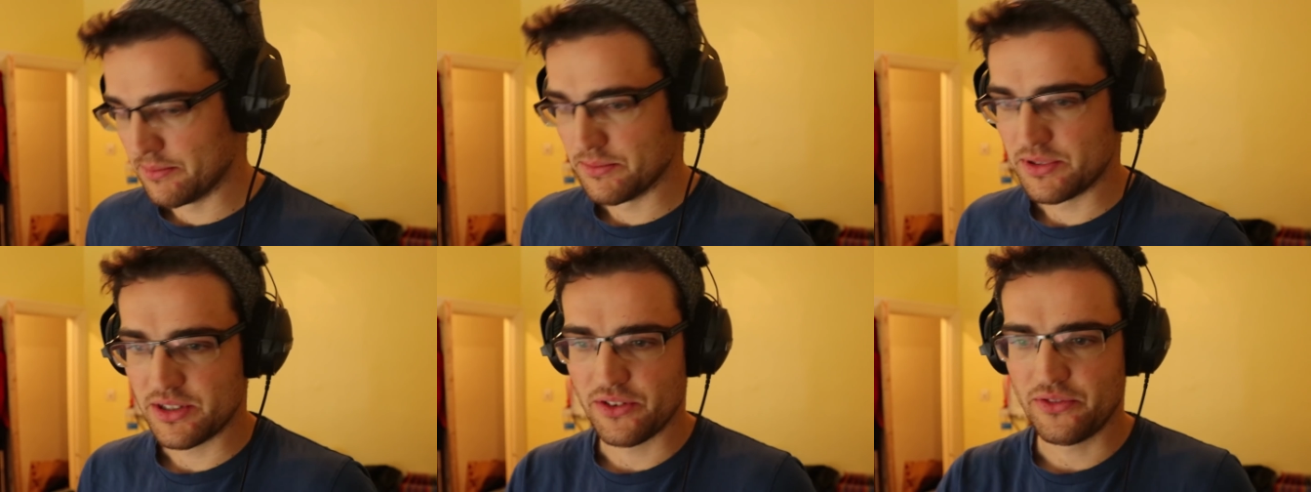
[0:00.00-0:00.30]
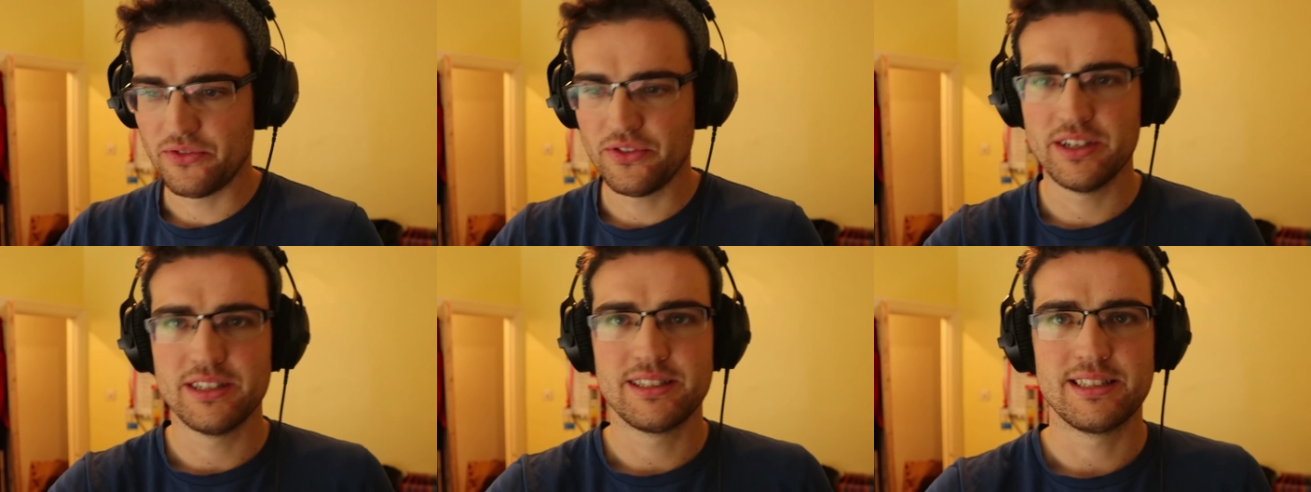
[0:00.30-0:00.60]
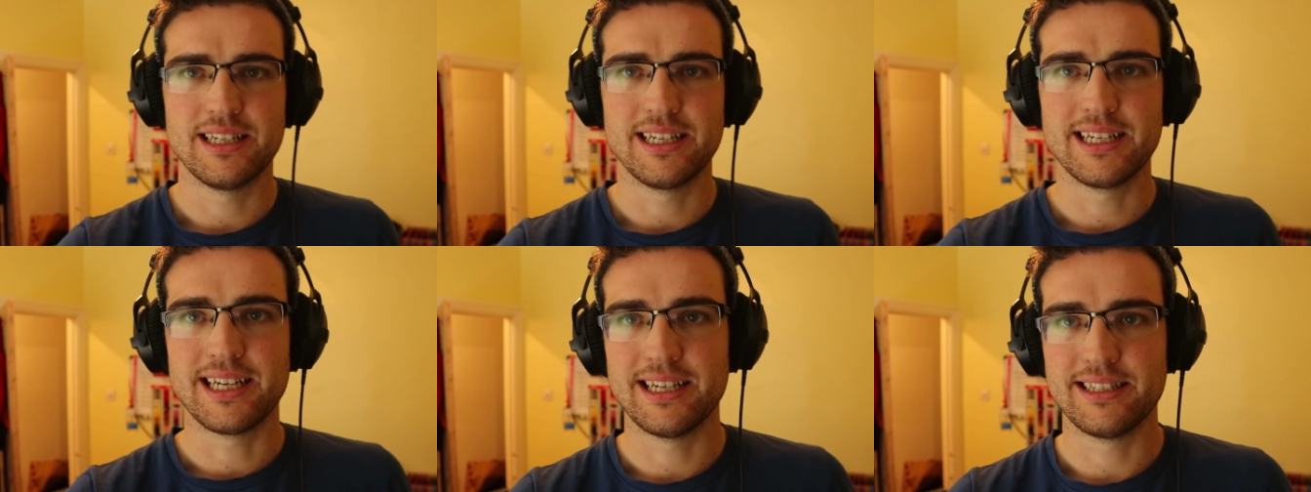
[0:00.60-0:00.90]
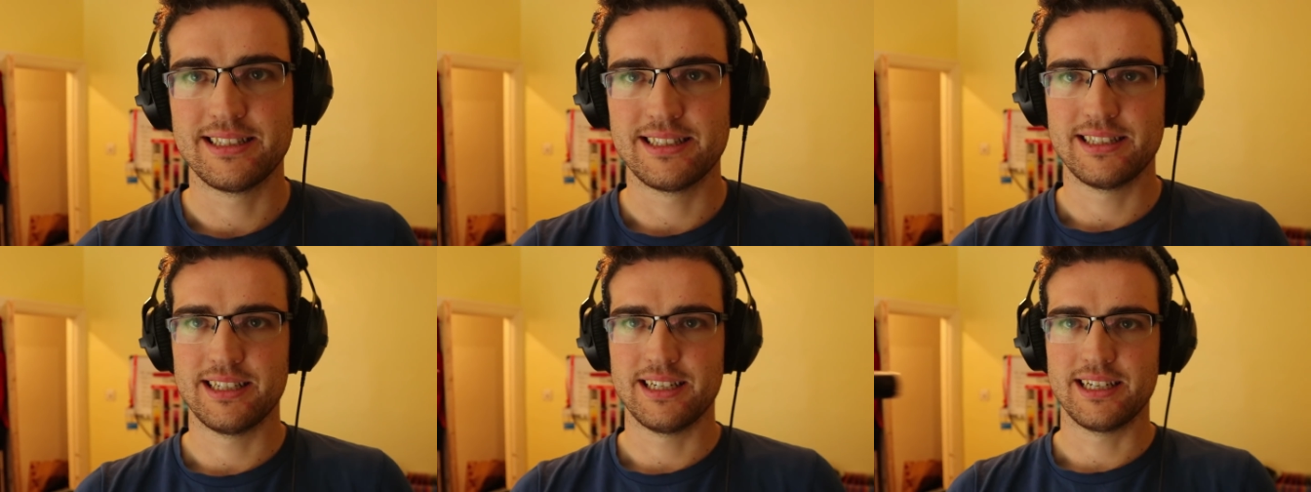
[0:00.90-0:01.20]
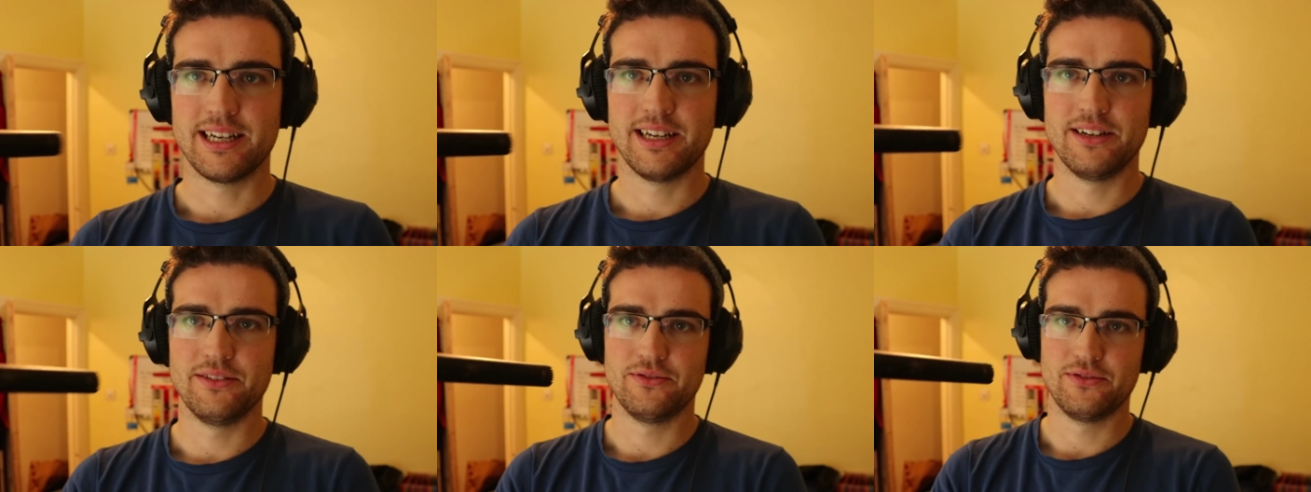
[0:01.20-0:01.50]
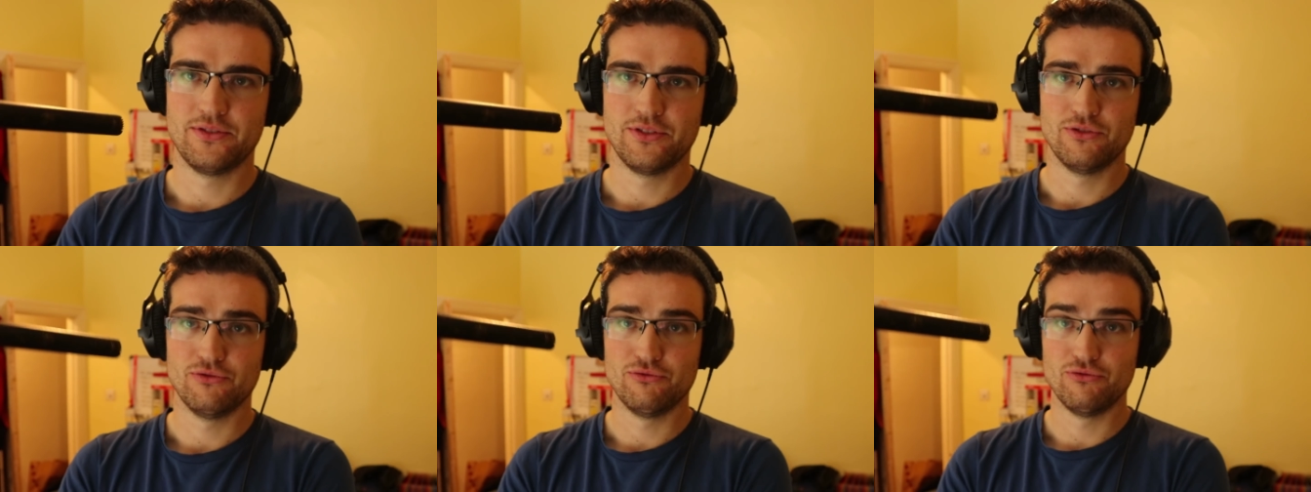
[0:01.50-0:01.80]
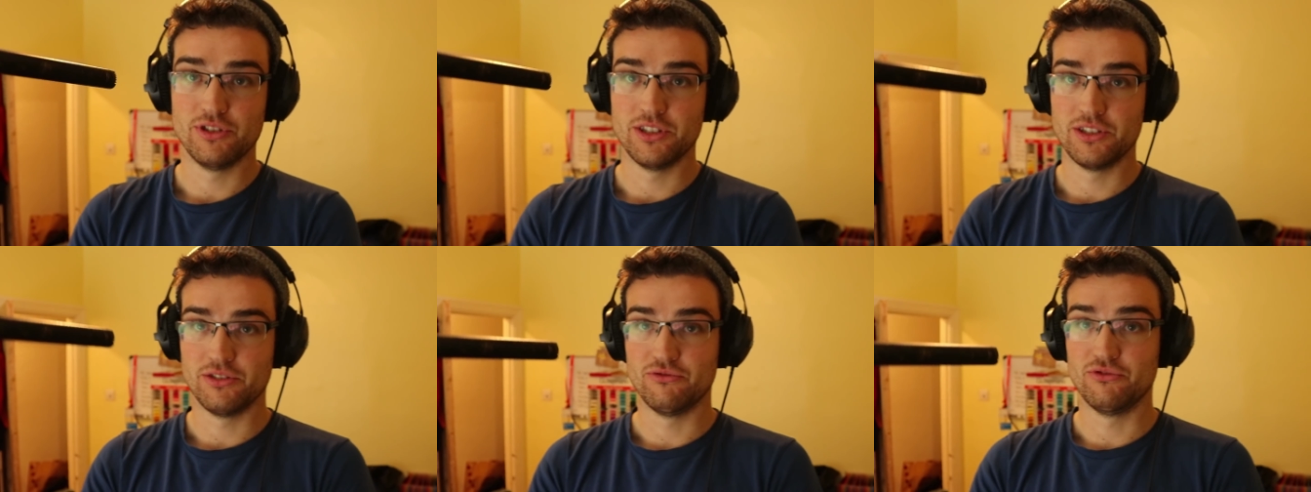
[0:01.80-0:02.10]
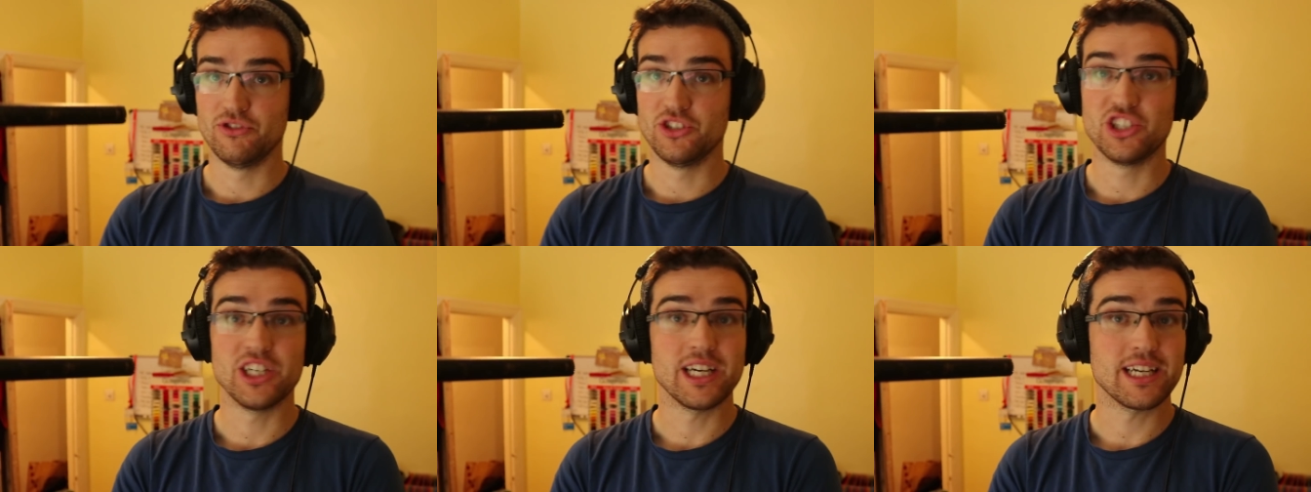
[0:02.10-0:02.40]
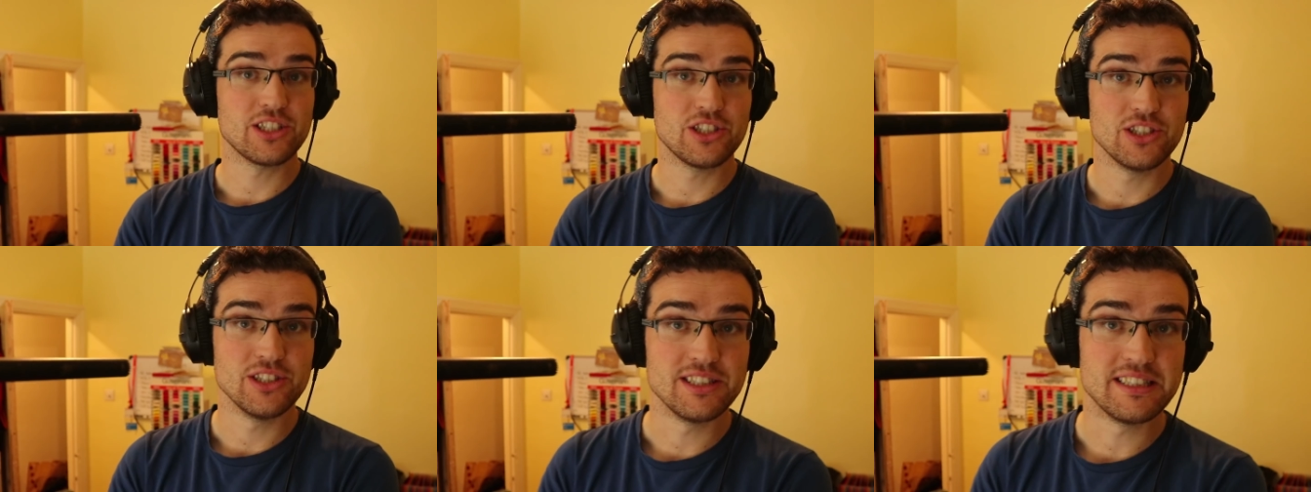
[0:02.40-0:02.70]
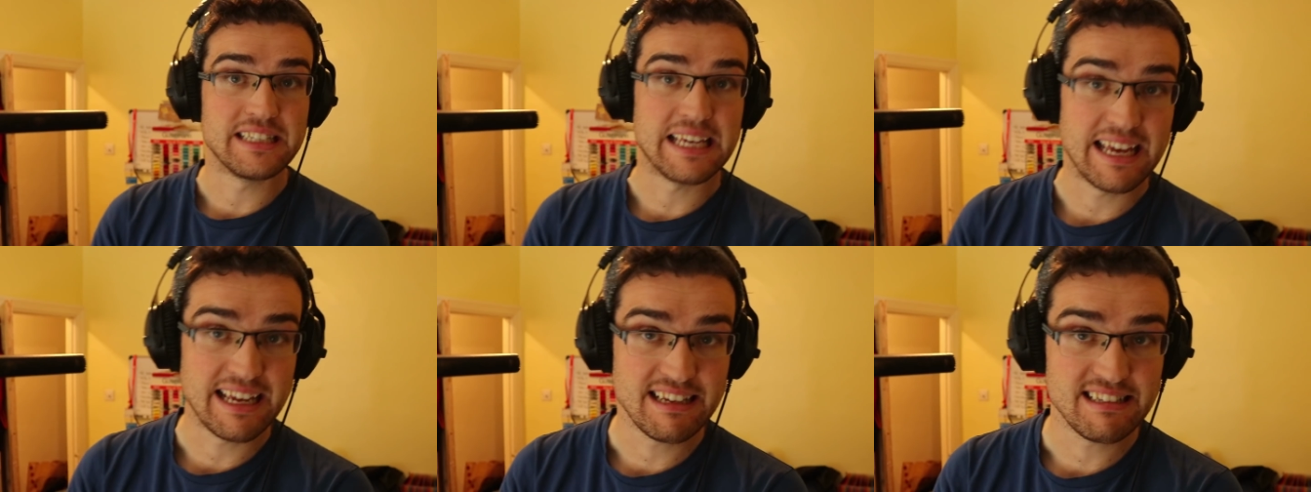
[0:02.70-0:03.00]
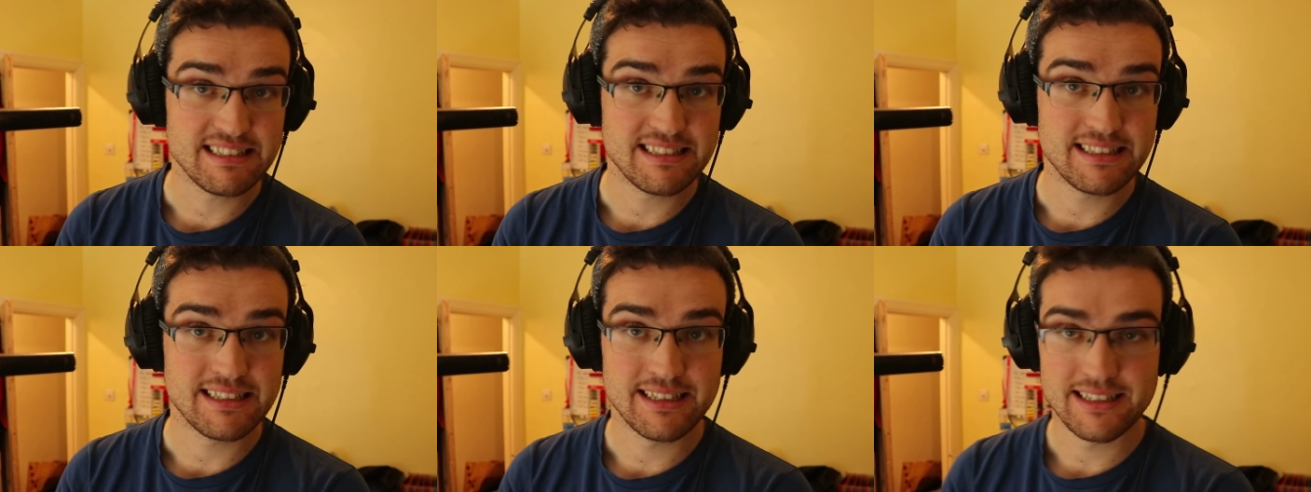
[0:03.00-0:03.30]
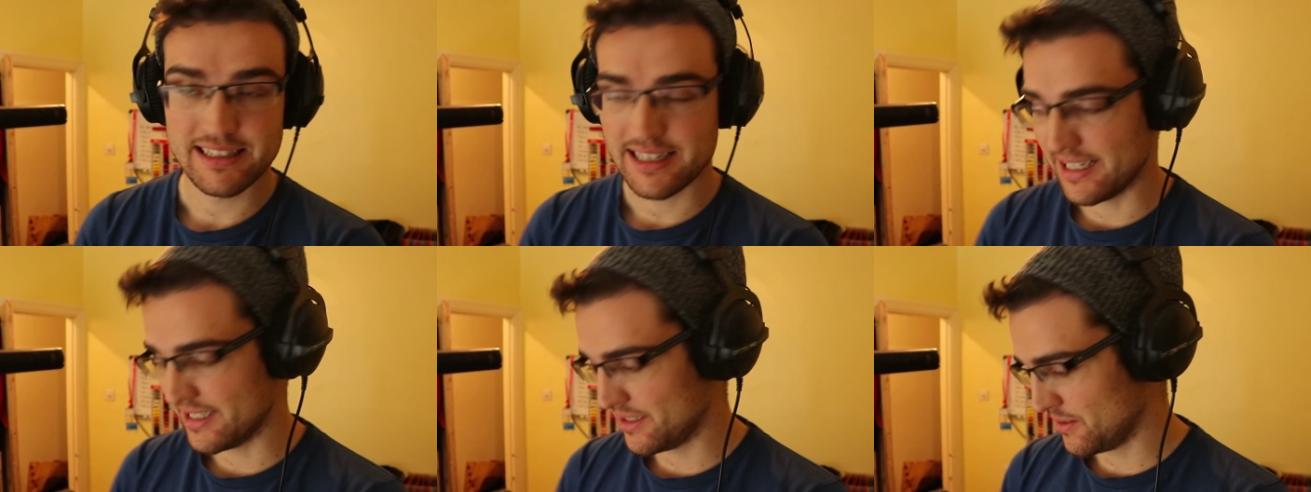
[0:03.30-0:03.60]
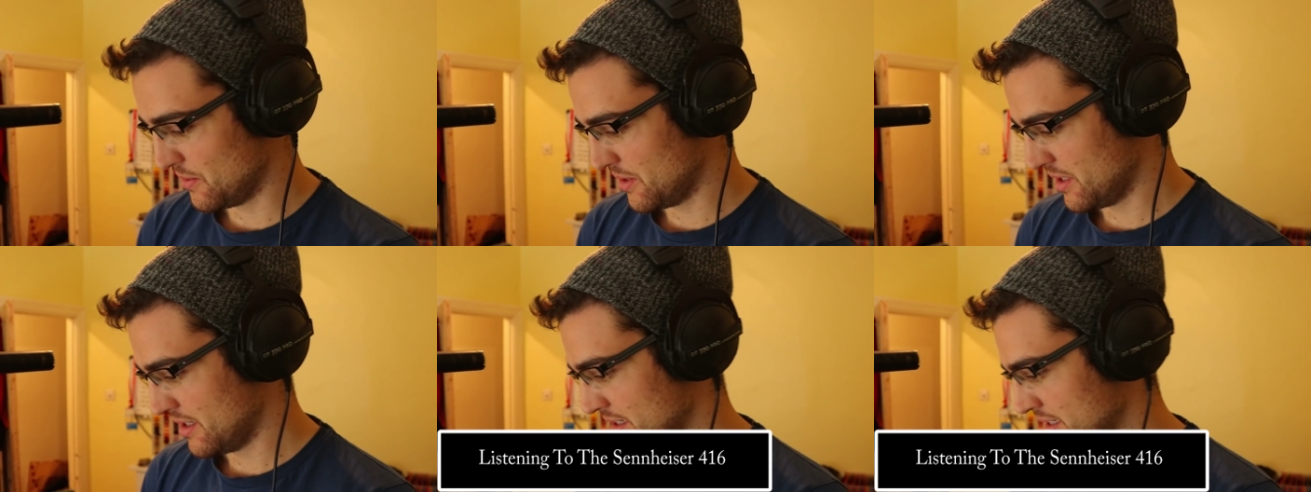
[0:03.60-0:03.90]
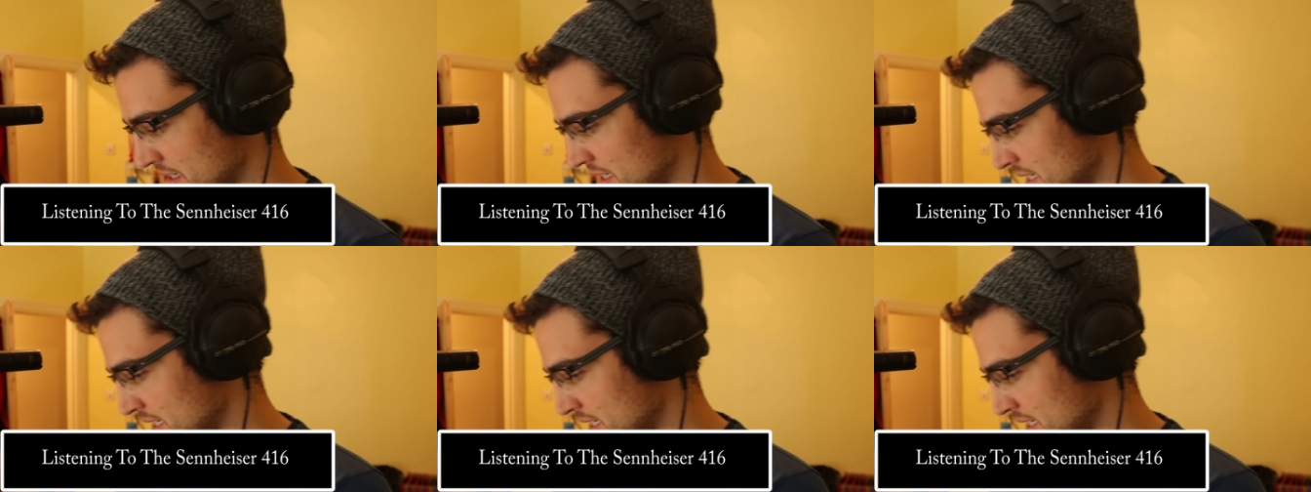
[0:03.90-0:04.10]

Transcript: So first, I guess, a kind of rejection test, as it were.